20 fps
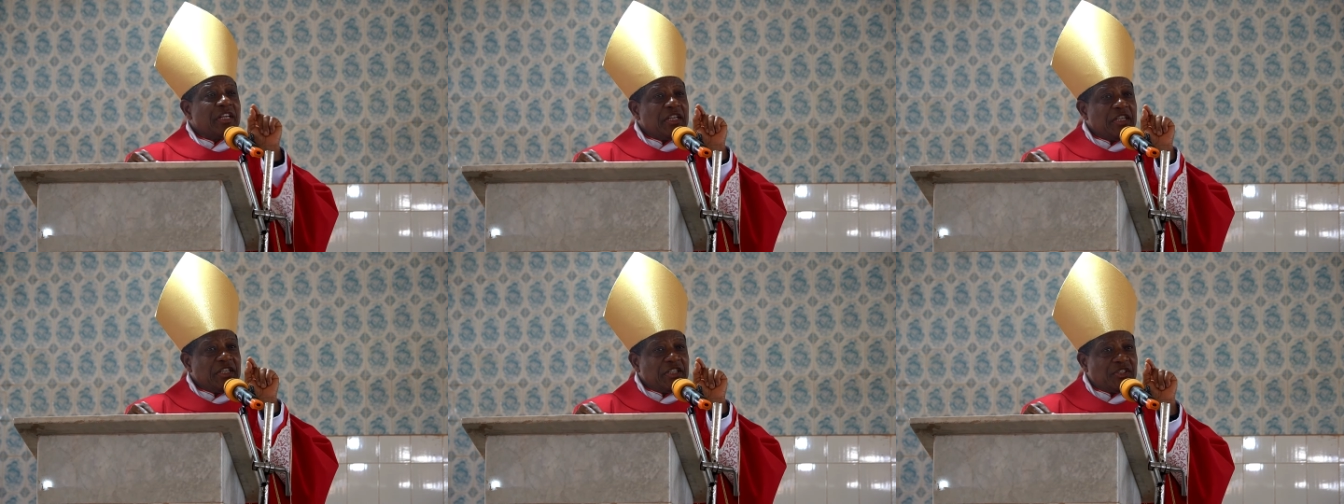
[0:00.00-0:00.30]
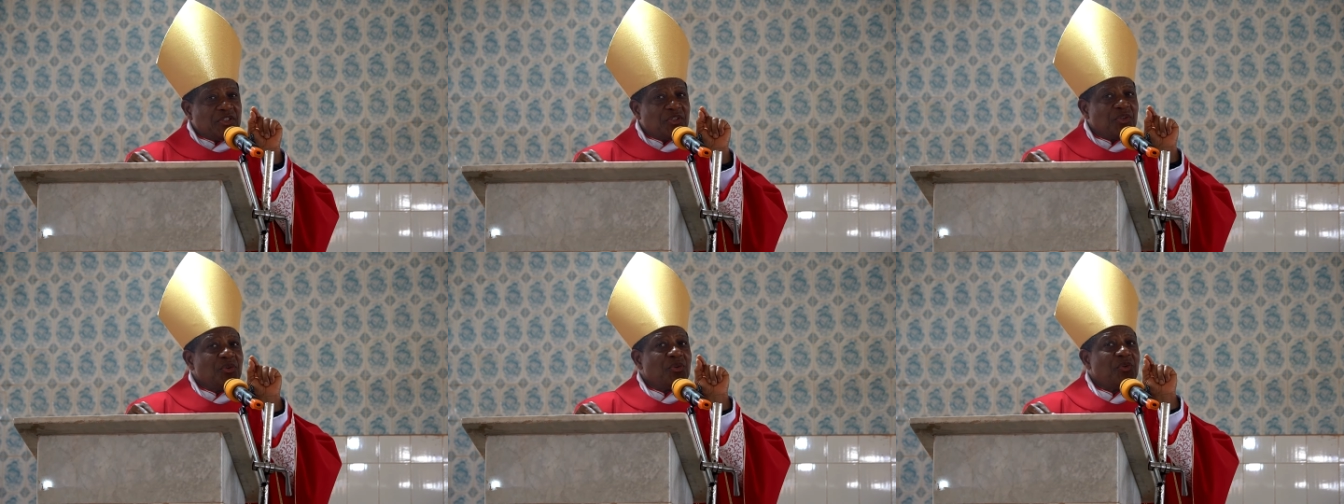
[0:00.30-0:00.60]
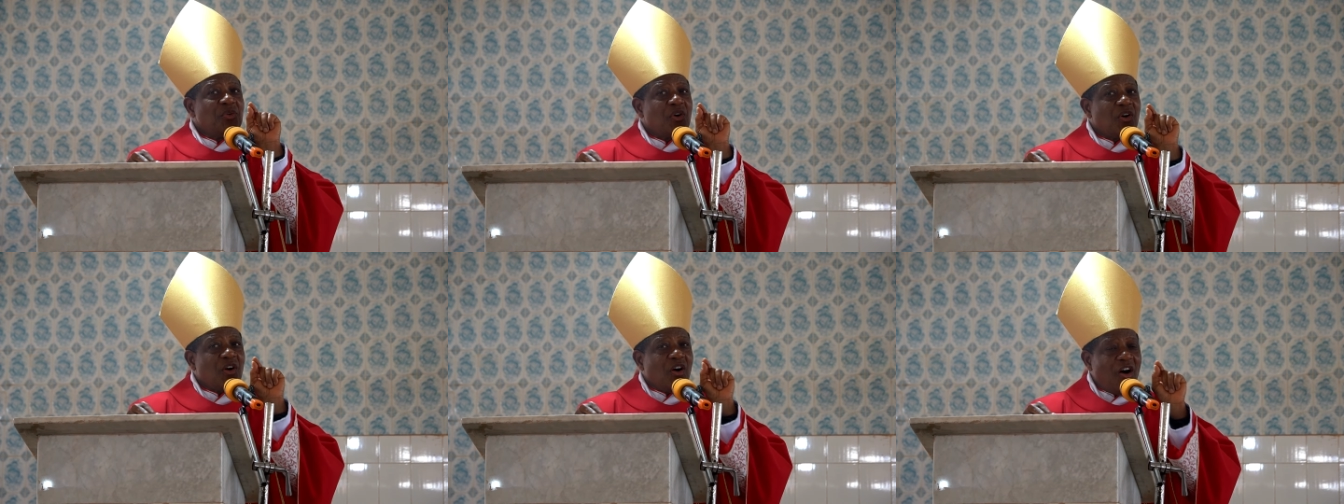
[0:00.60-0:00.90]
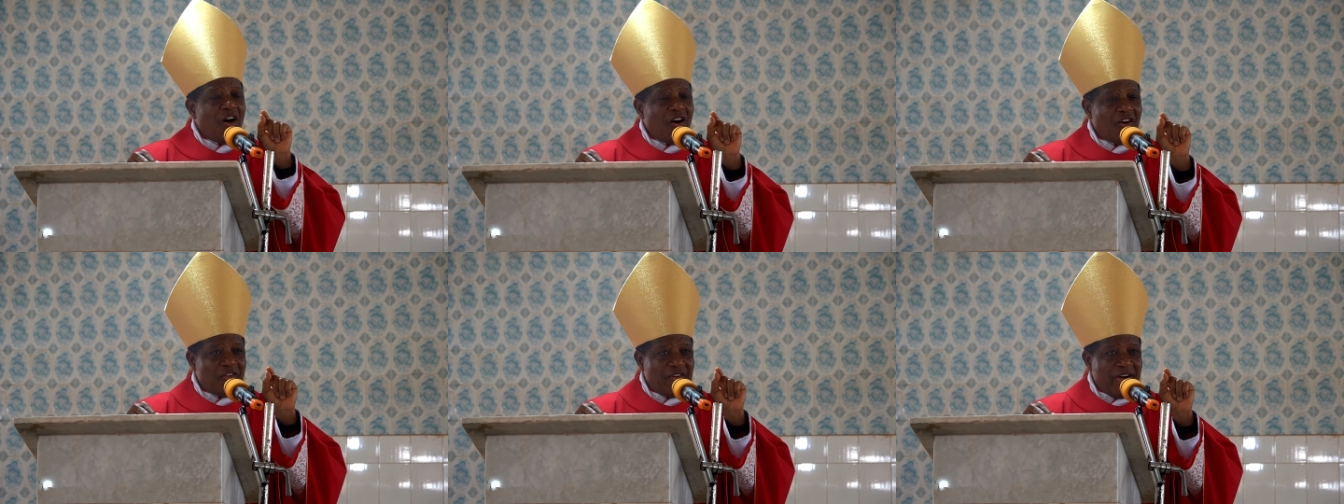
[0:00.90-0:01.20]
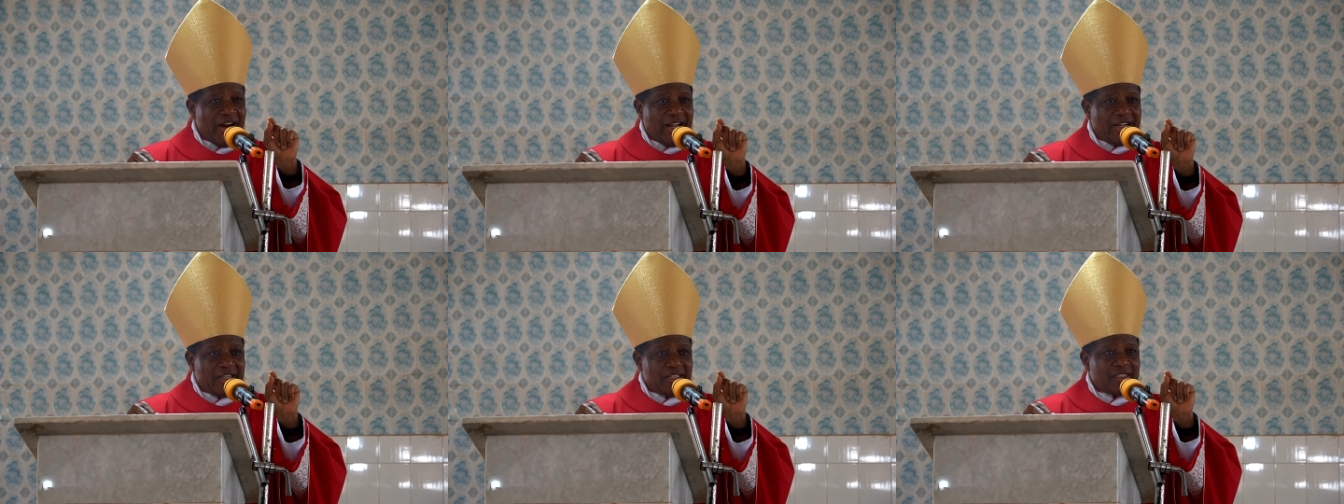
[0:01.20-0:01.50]
is to
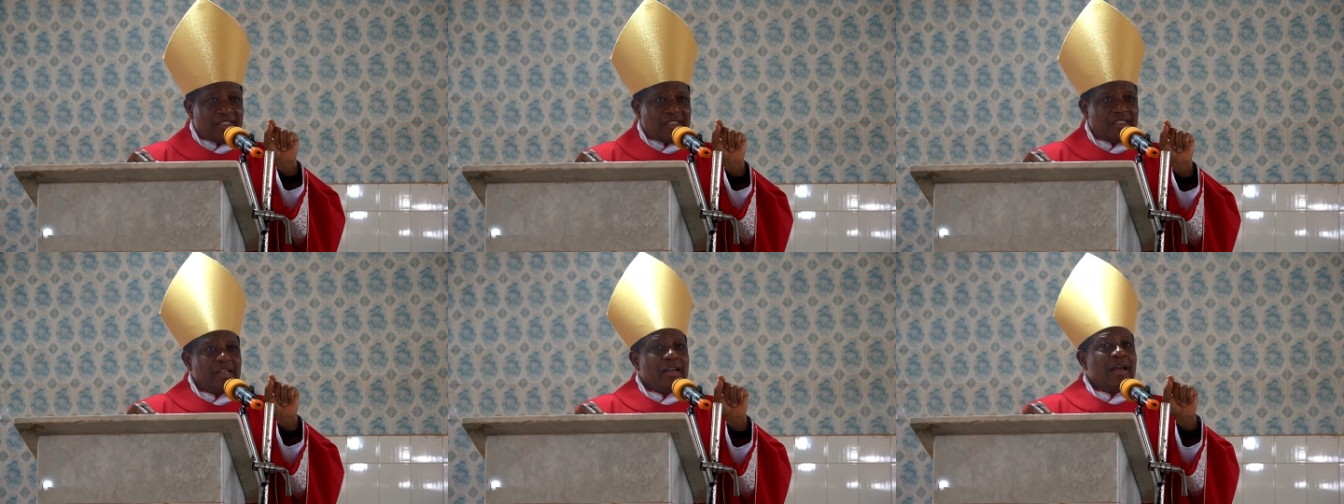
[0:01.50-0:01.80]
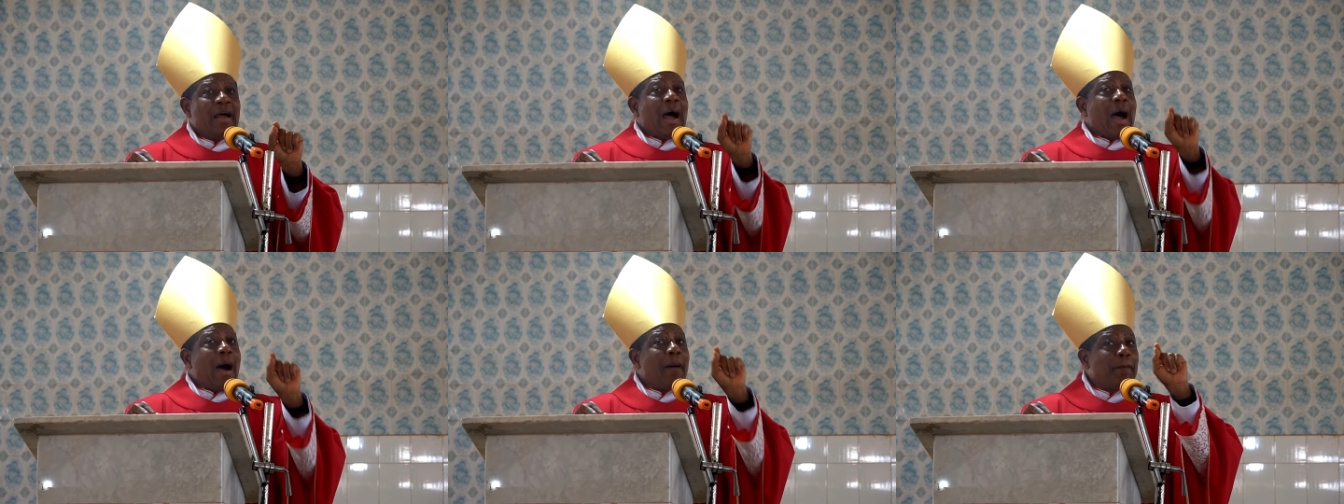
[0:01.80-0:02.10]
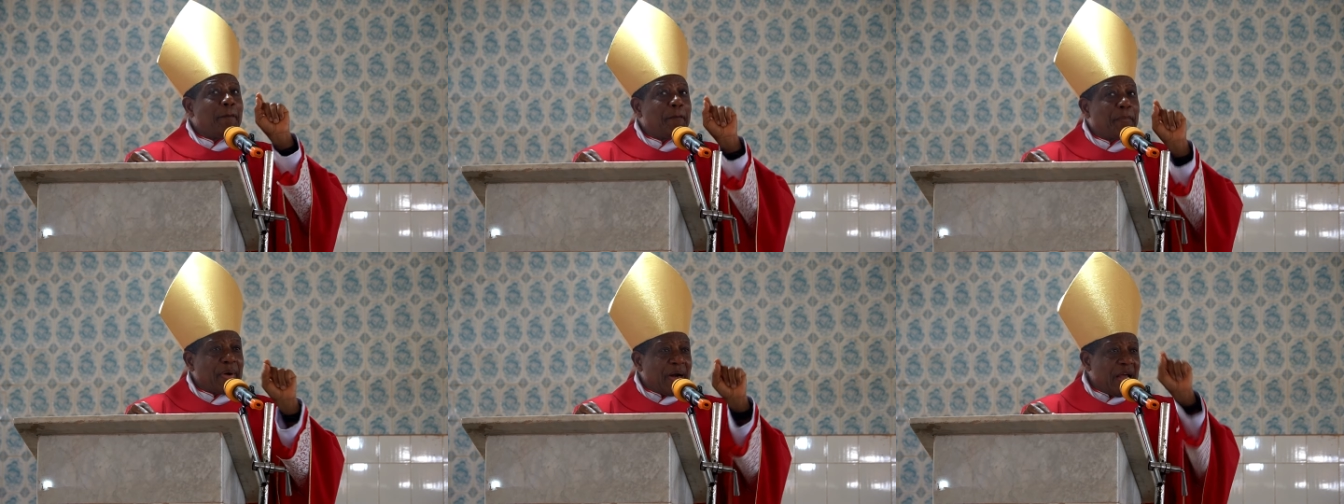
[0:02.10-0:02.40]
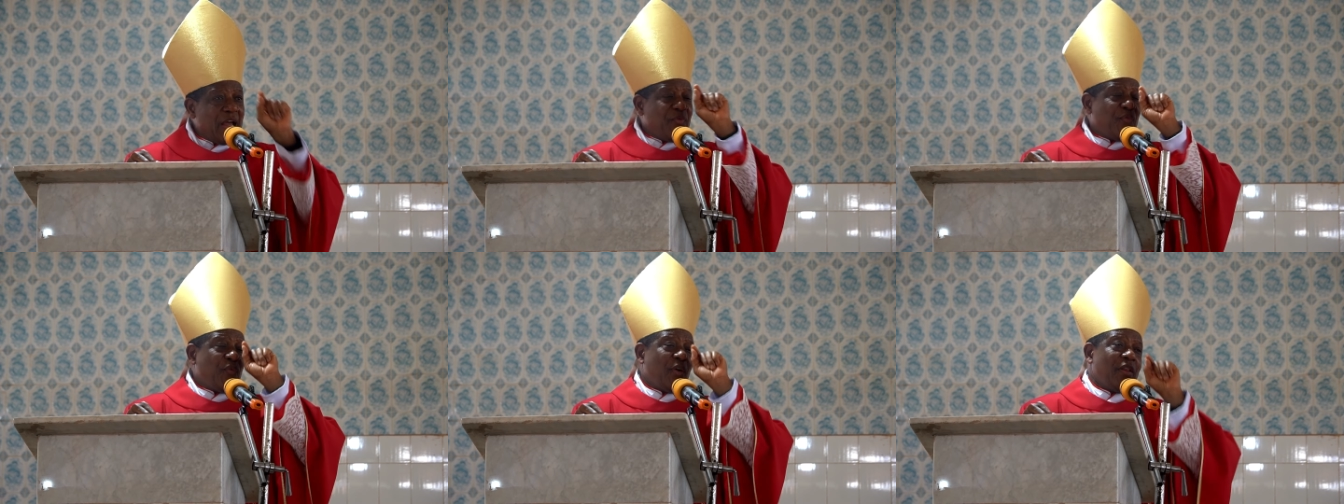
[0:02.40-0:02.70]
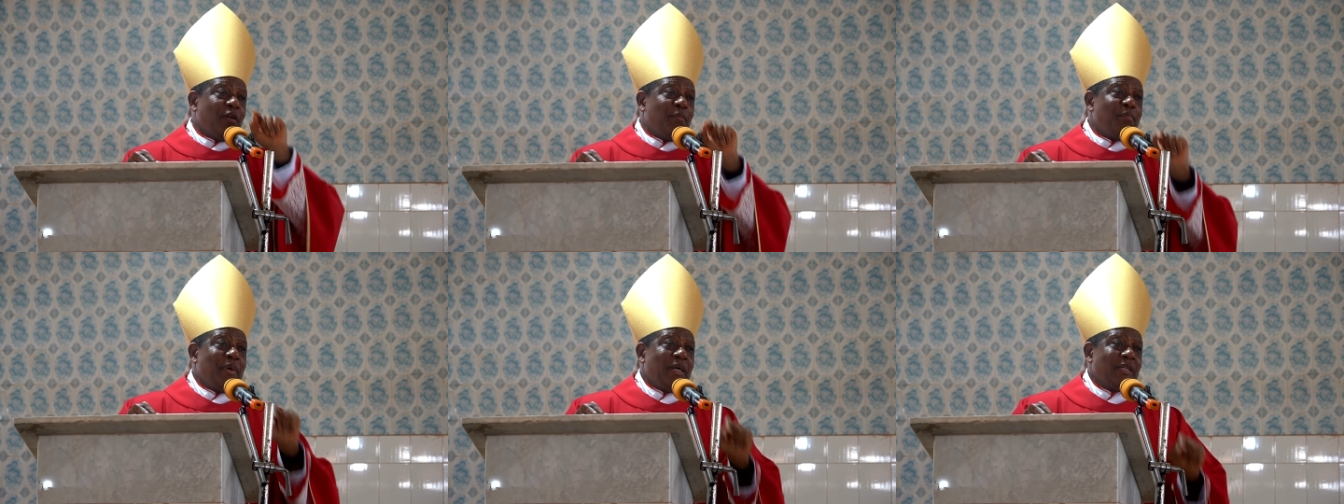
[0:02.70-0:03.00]
correct and pray for
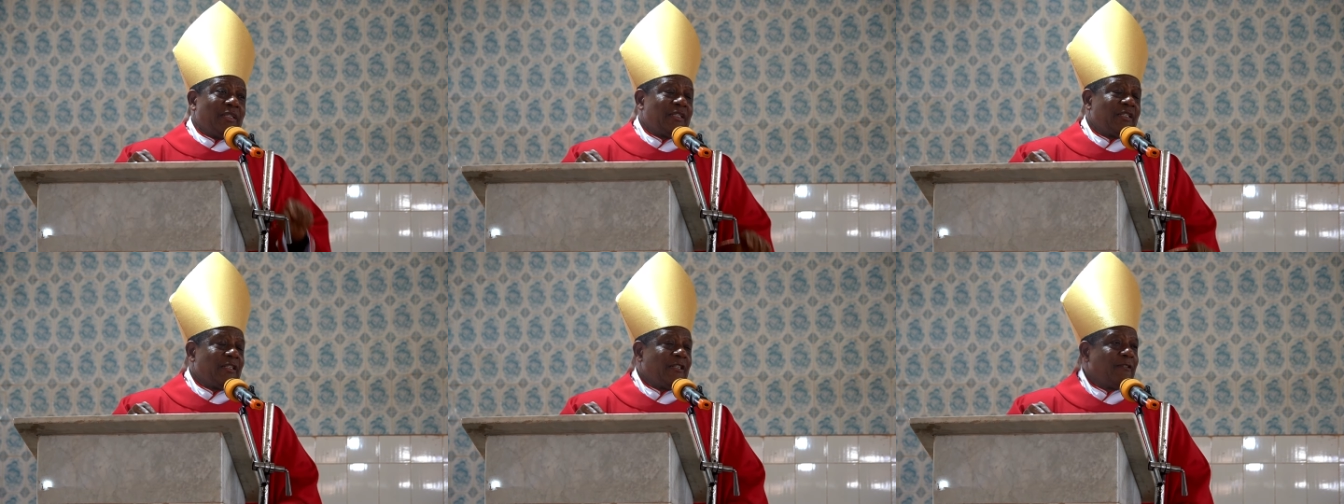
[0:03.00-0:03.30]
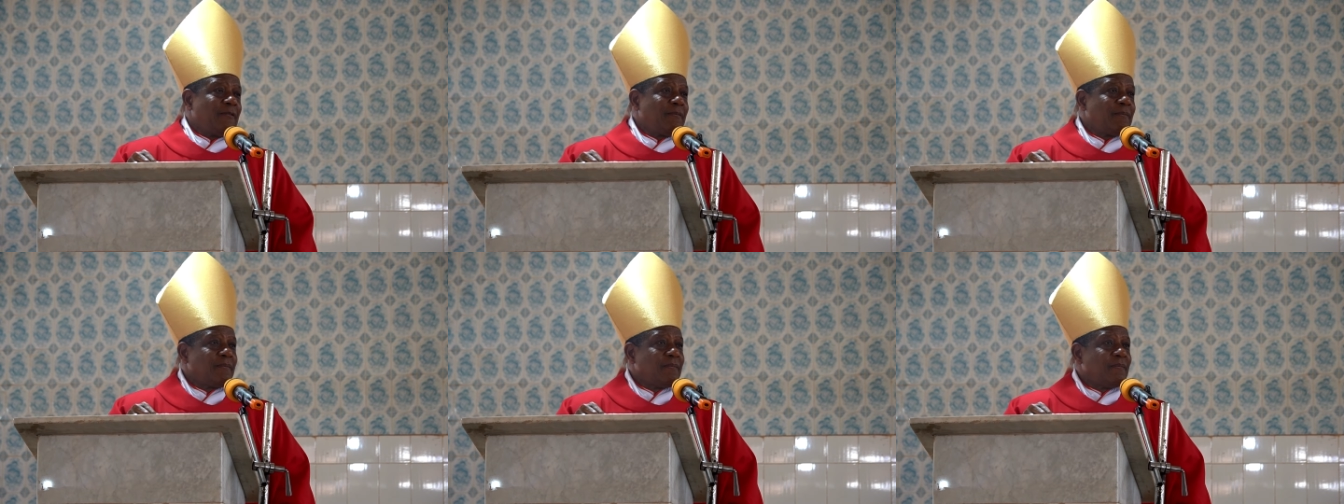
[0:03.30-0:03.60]
the person.